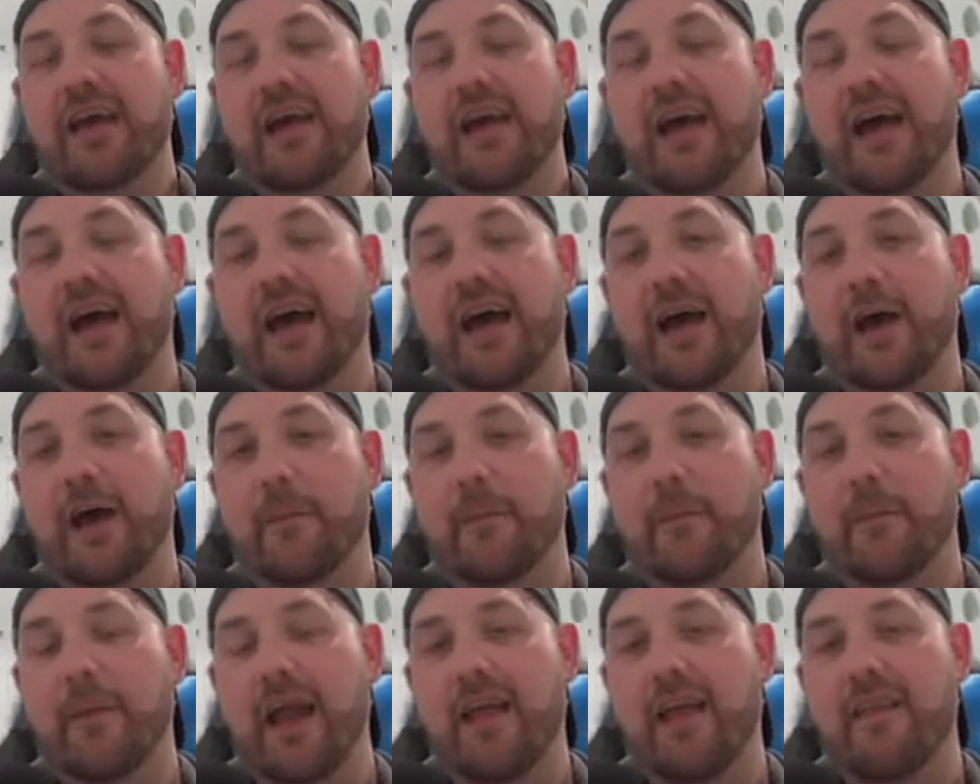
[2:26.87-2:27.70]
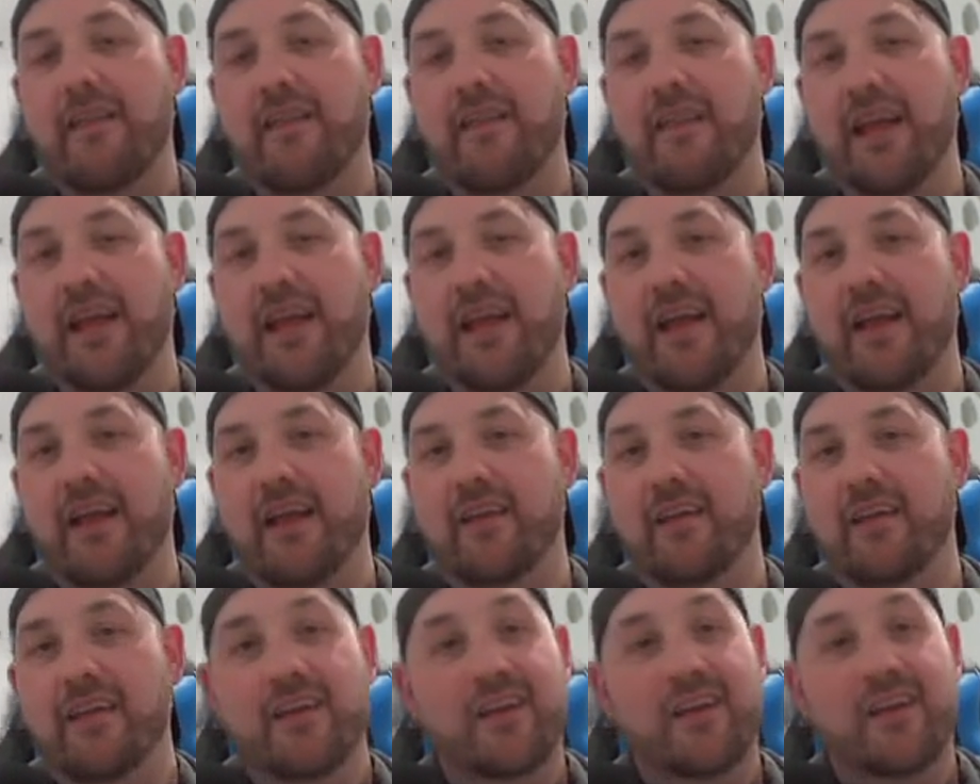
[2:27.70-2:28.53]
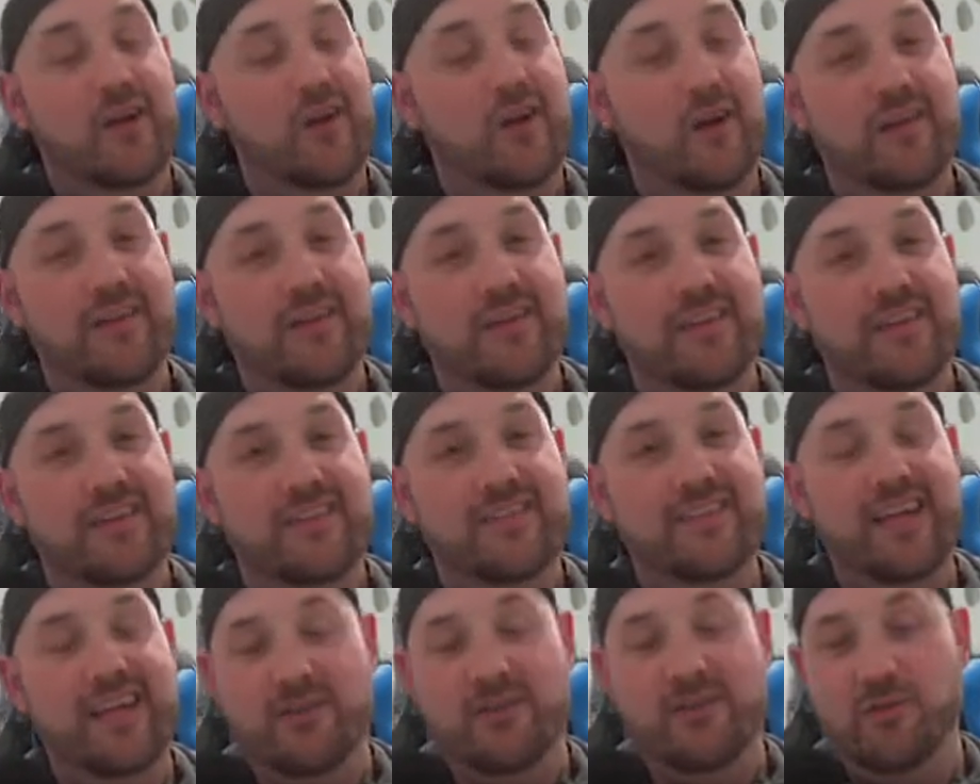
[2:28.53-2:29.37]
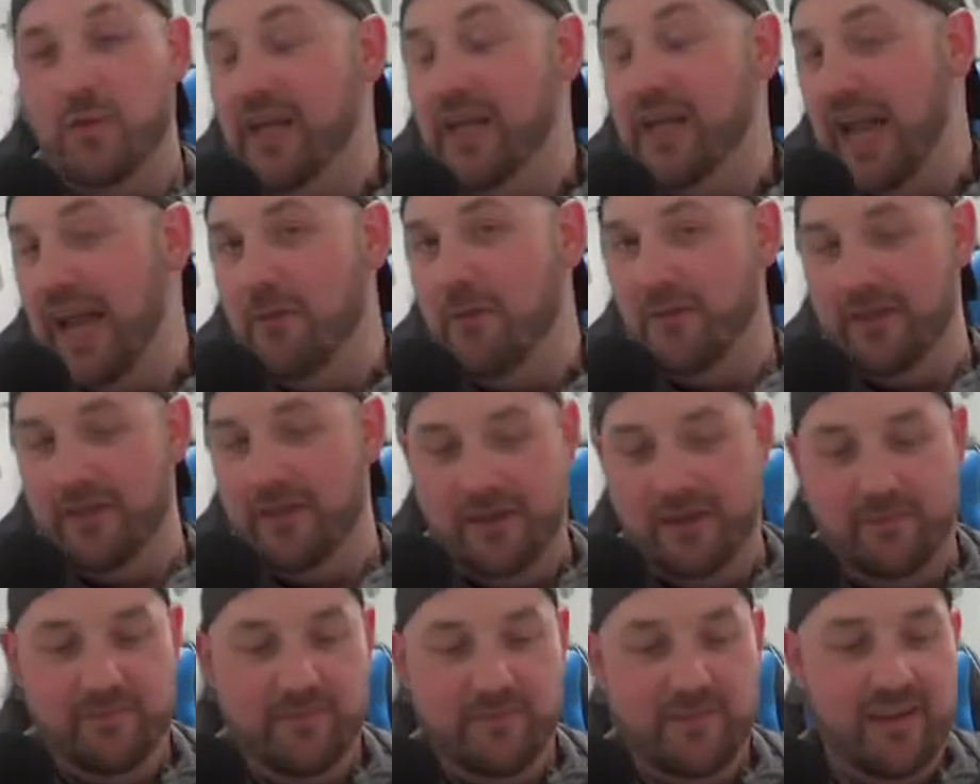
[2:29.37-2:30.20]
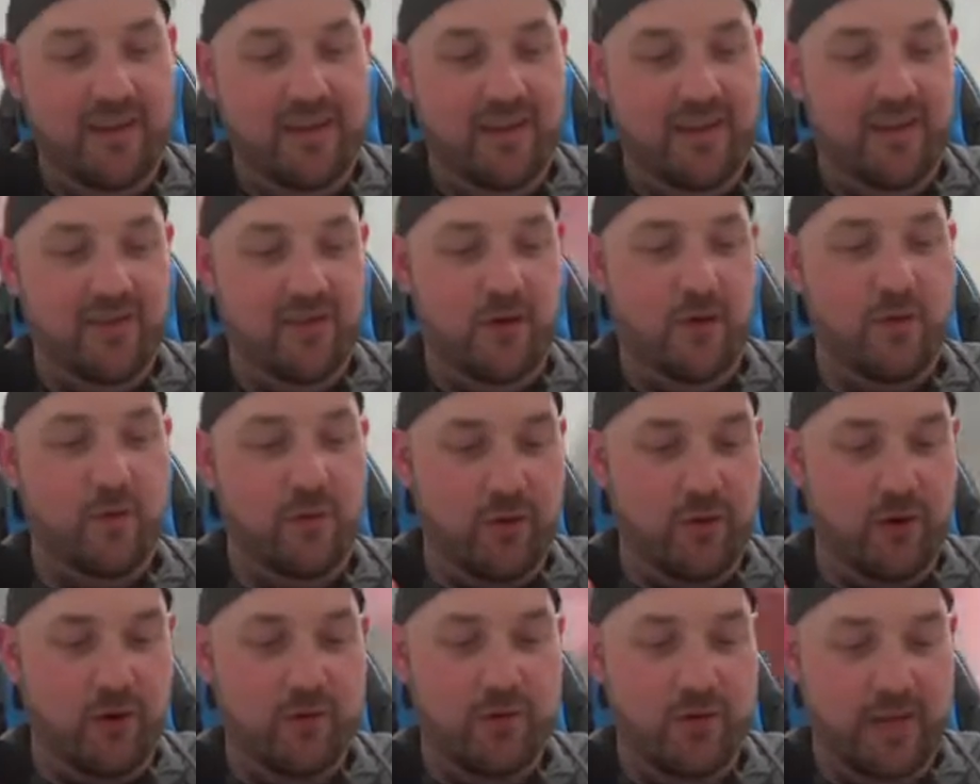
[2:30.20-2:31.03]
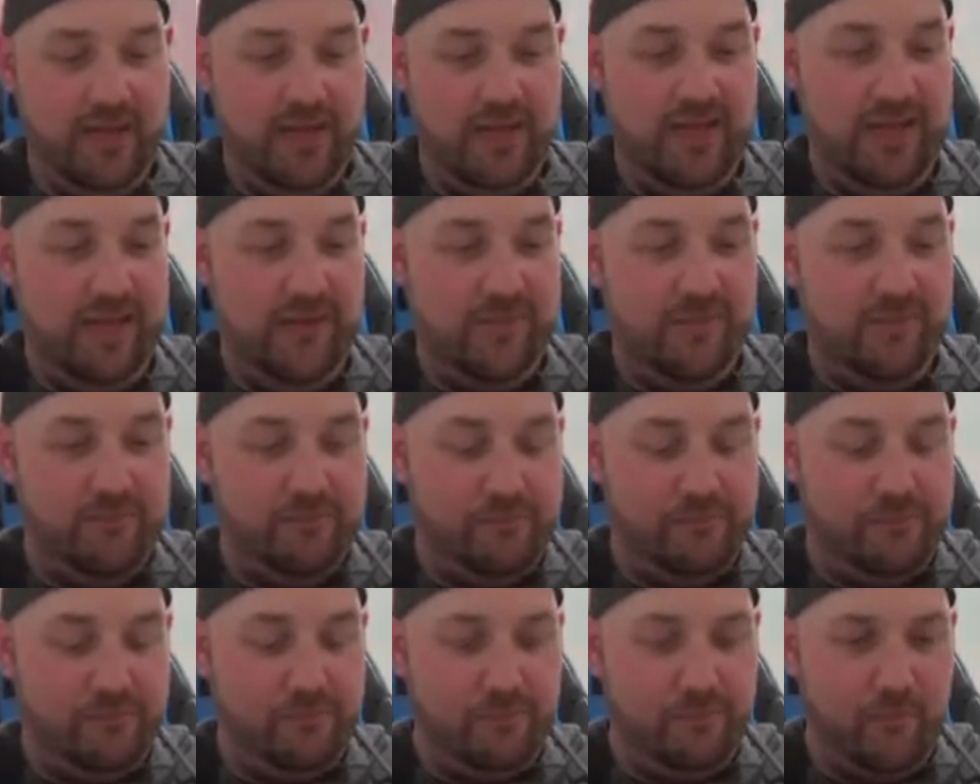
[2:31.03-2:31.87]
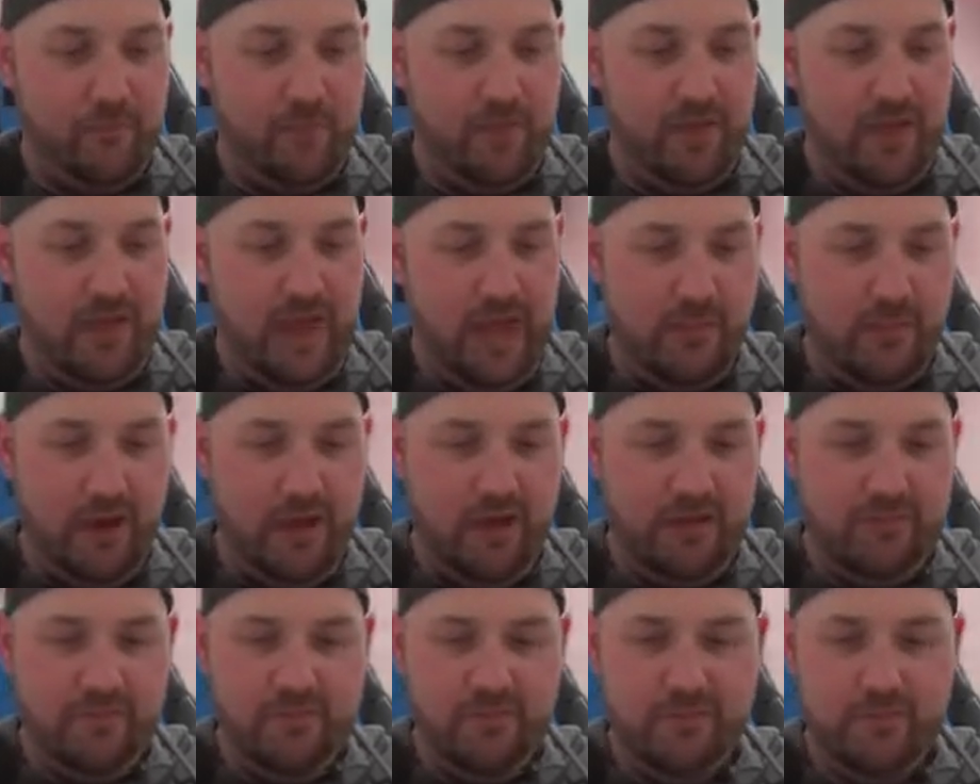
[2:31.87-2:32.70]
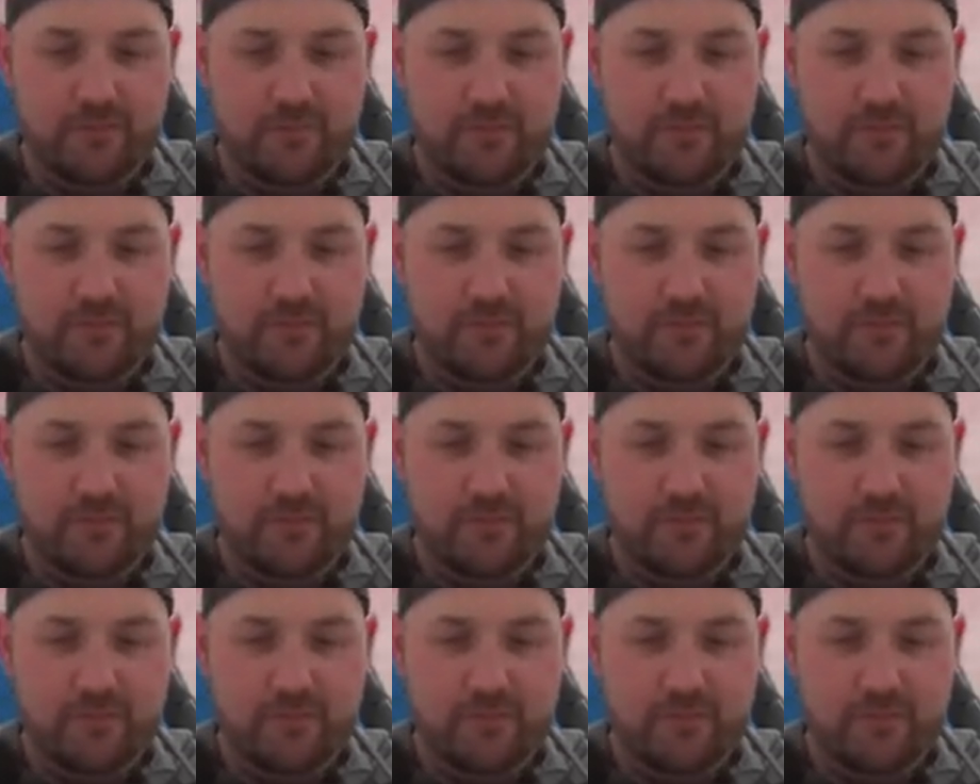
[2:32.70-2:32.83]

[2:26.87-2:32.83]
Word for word: um, and then, you know, start swinging out with them. So we'll go through the deck with that in mind.